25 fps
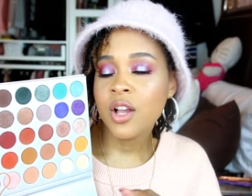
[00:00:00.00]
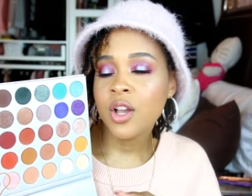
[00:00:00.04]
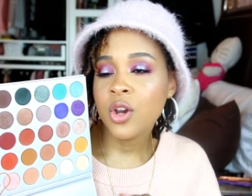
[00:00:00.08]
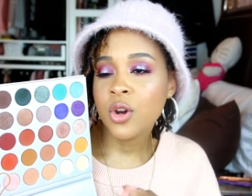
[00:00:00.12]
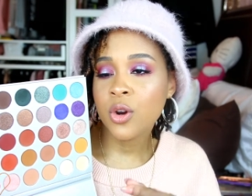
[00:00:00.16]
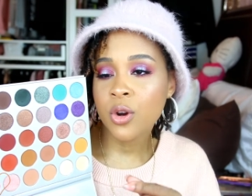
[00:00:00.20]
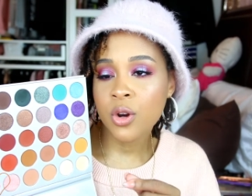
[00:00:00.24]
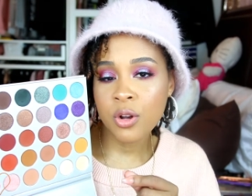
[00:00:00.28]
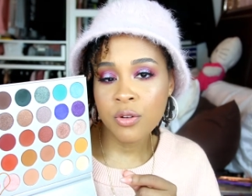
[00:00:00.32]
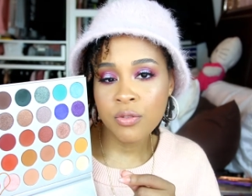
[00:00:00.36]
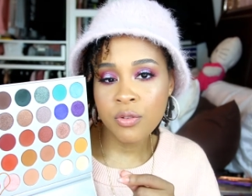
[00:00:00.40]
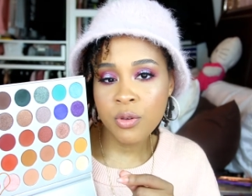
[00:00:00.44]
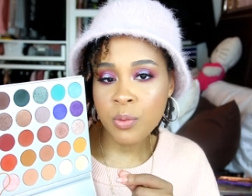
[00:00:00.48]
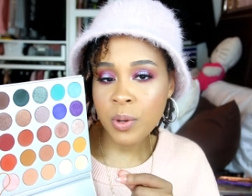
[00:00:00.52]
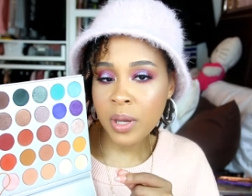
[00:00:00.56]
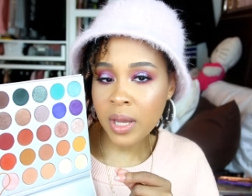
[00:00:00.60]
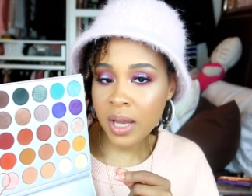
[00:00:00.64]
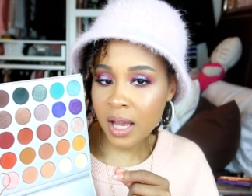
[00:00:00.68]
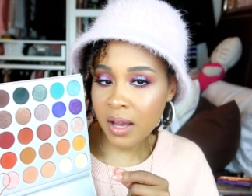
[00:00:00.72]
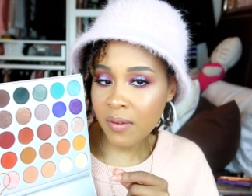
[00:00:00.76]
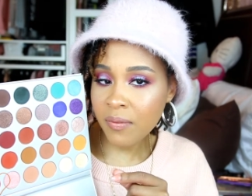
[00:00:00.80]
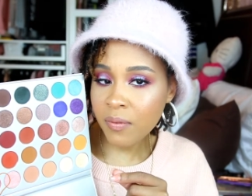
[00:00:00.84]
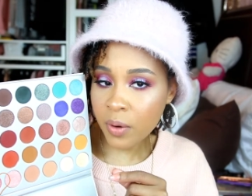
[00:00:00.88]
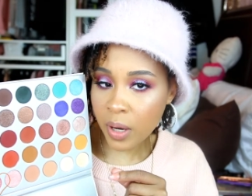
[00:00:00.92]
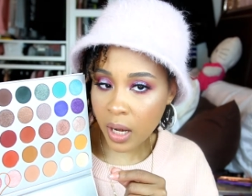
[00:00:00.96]
Girl, if you ain't
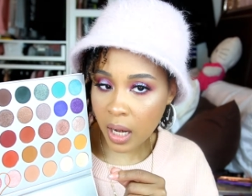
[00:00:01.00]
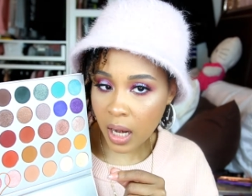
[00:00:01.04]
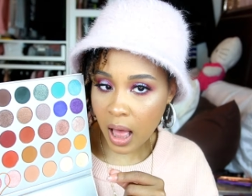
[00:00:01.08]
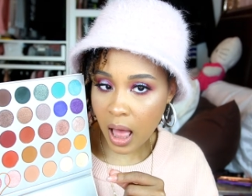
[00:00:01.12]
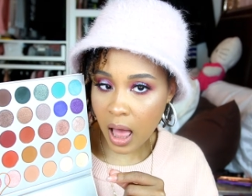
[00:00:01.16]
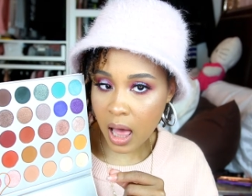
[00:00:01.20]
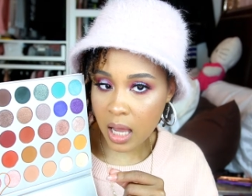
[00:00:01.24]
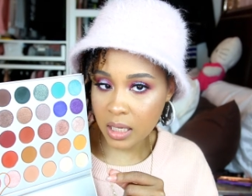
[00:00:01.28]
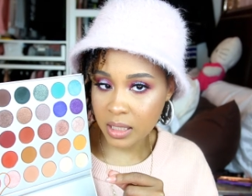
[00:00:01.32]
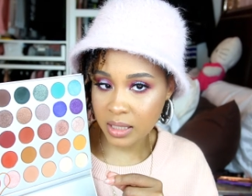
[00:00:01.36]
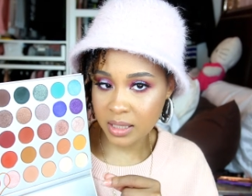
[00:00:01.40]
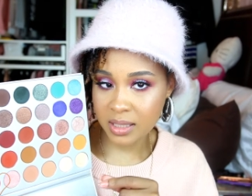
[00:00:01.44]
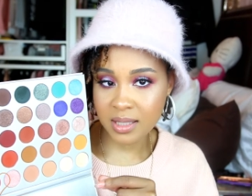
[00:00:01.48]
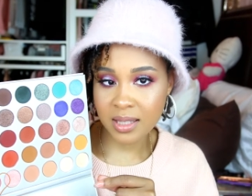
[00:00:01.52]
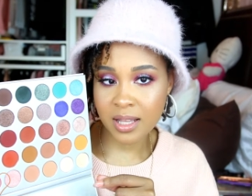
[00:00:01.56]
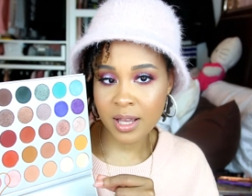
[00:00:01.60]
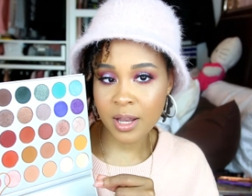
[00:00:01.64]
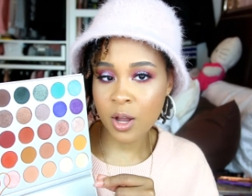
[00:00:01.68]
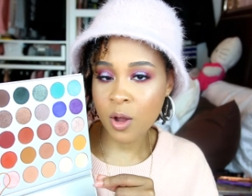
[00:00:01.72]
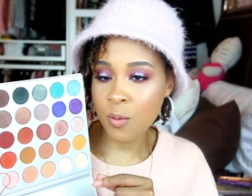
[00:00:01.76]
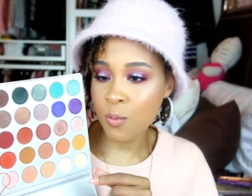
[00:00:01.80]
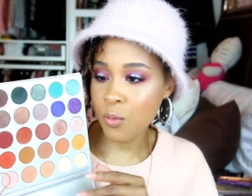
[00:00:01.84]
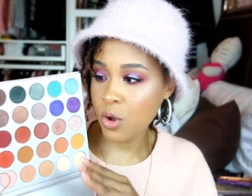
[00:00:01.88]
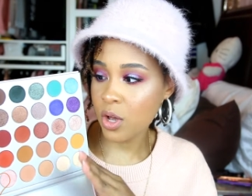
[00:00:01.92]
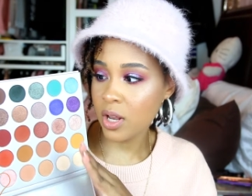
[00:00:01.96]
got $40, like,
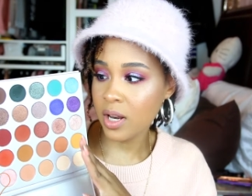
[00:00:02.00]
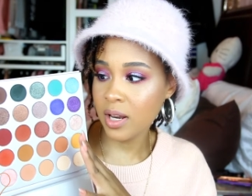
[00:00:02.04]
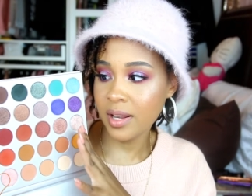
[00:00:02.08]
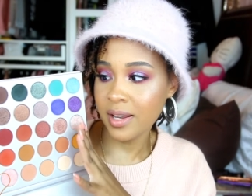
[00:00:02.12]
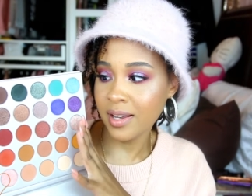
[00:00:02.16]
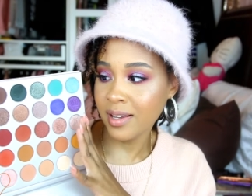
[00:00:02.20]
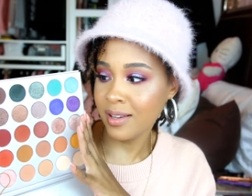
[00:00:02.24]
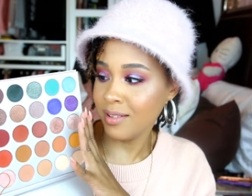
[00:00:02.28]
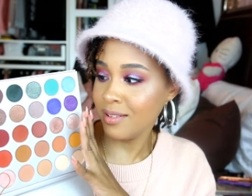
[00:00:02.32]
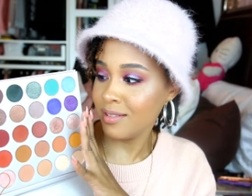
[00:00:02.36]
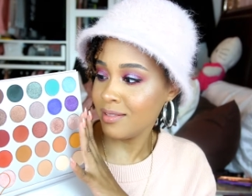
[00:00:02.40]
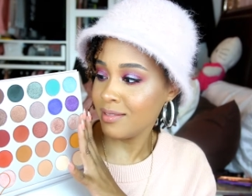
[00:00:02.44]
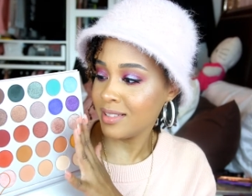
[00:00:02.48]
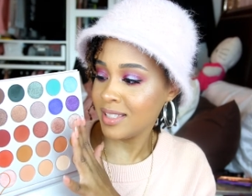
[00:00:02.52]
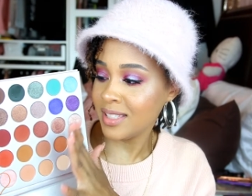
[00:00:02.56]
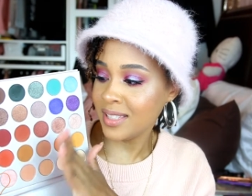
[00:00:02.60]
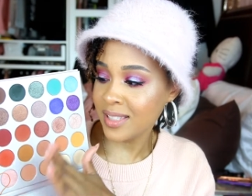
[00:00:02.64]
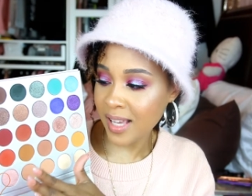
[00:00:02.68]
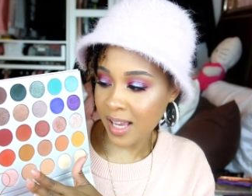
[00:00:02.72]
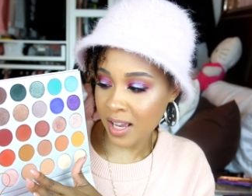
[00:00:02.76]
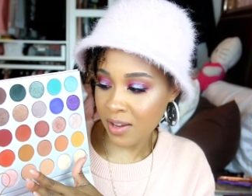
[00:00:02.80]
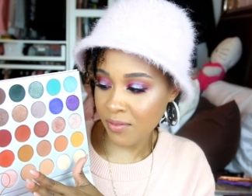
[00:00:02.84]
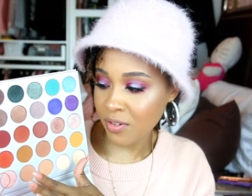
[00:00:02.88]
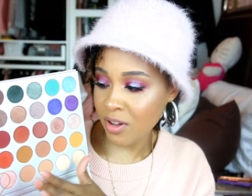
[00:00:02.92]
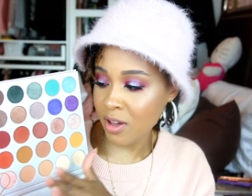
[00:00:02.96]
come on, like,
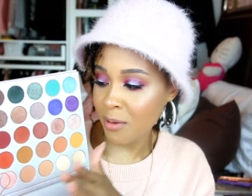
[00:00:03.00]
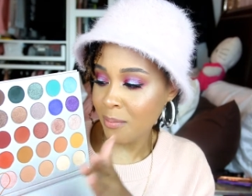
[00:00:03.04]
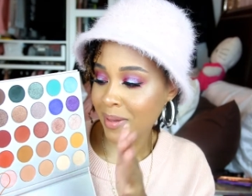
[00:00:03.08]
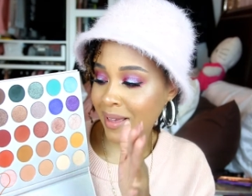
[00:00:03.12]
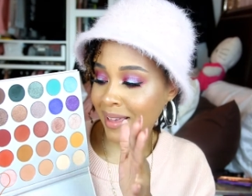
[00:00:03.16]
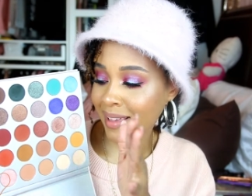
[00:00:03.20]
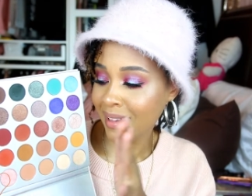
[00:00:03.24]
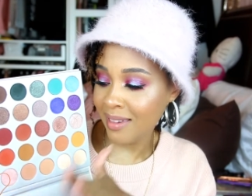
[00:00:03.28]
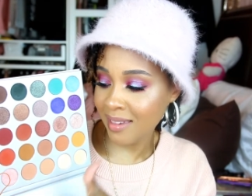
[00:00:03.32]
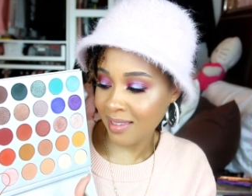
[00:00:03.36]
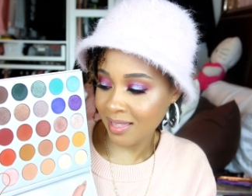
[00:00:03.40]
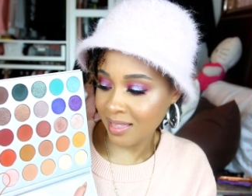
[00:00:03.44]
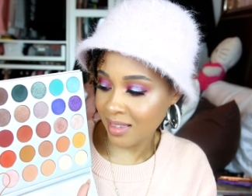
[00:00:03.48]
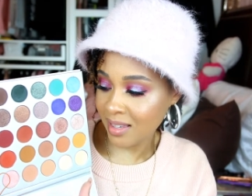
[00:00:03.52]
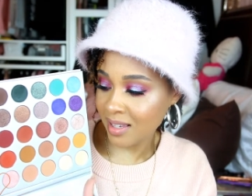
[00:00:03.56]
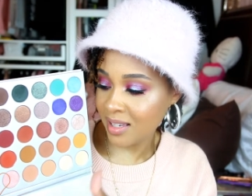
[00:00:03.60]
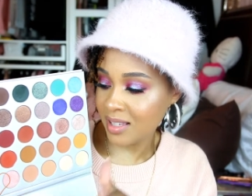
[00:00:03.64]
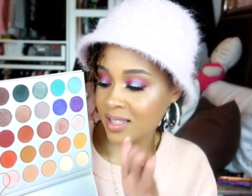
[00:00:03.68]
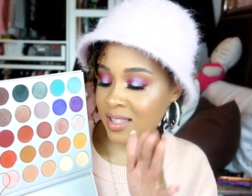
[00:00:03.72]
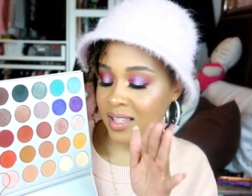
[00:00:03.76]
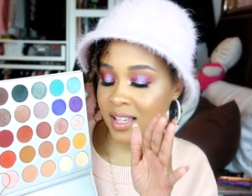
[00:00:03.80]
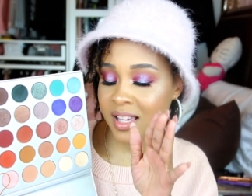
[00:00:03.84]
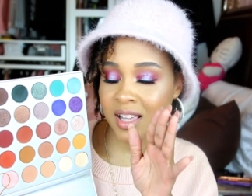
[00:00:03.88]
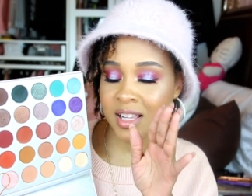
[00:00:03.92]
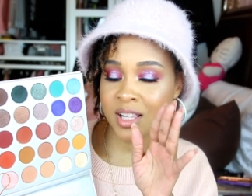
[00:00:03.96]
save up, get
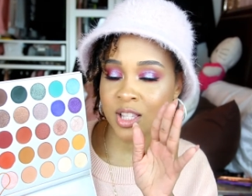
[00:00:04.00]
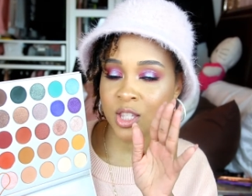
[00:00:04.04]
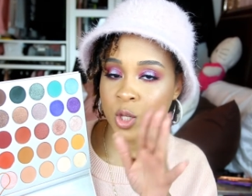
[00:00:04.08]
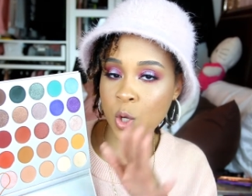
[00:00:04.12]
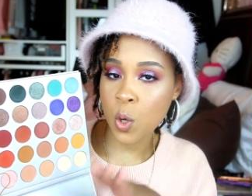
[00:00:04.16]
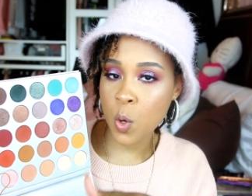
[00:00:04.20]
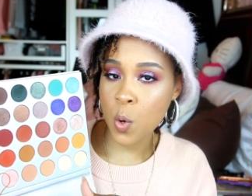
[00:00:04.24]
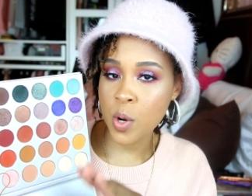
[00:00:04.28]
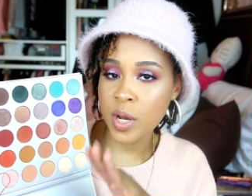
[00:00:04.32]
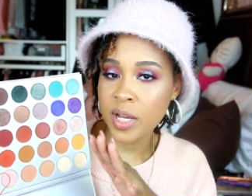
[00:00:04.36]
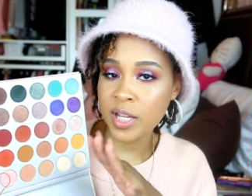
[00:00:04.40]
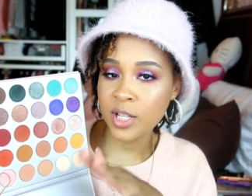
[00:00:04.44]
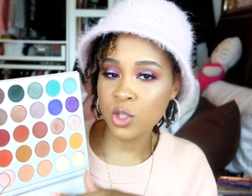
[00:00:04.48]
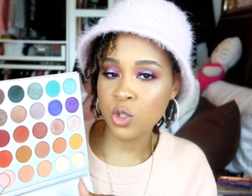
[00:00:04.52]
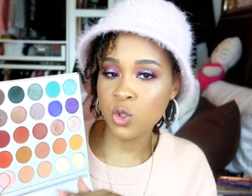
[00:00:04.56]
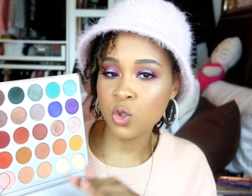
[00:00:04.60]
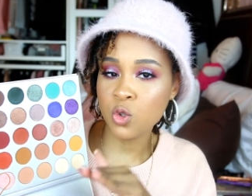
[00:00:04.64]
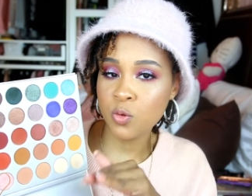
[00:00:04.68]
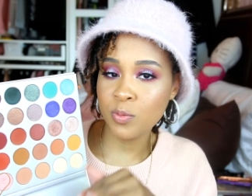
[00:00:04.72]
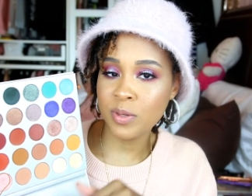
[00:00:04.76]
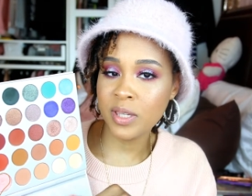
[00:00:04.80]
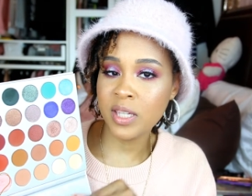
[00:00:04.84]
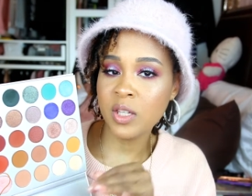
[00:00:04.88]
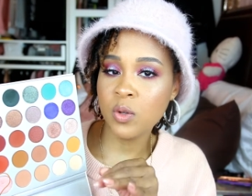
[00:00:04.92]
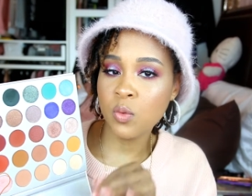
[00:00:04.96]
this. It's going to
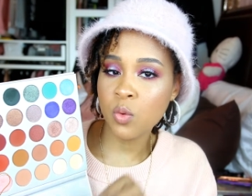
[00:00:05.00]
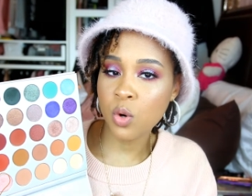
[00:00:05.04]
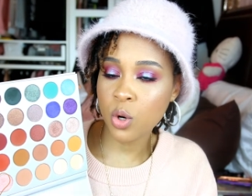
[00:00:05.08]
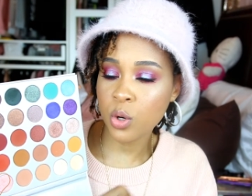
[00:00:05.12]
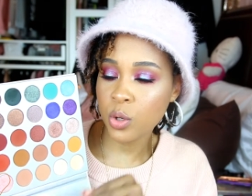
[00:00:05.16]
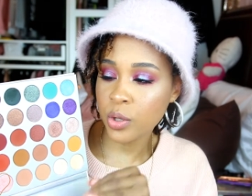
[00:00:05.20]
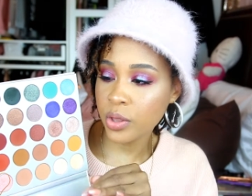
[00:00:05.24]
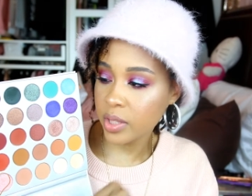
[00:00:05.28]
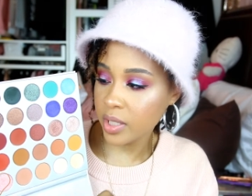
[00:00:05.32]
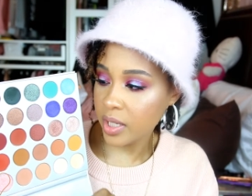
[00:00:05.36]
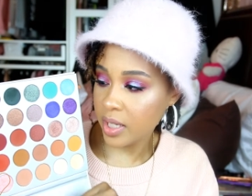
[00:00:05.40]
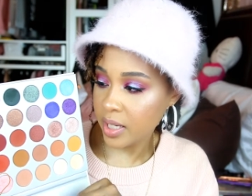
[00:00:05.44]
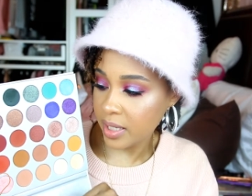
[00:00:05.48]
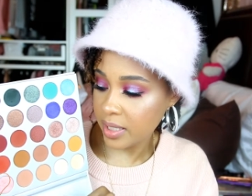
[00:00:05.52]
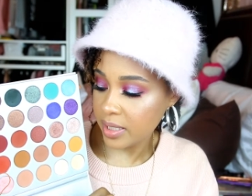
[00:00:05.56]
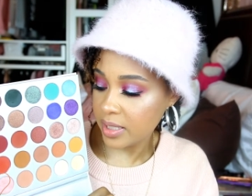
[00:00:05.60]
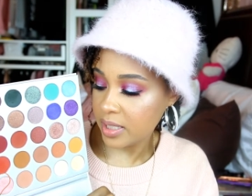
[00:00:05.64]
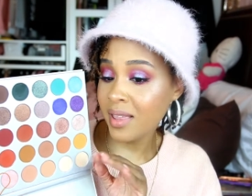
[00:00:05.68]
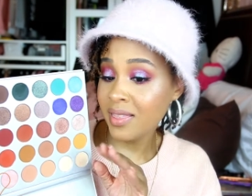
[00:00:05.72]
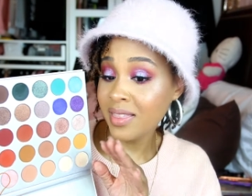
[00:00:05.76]
be worth it.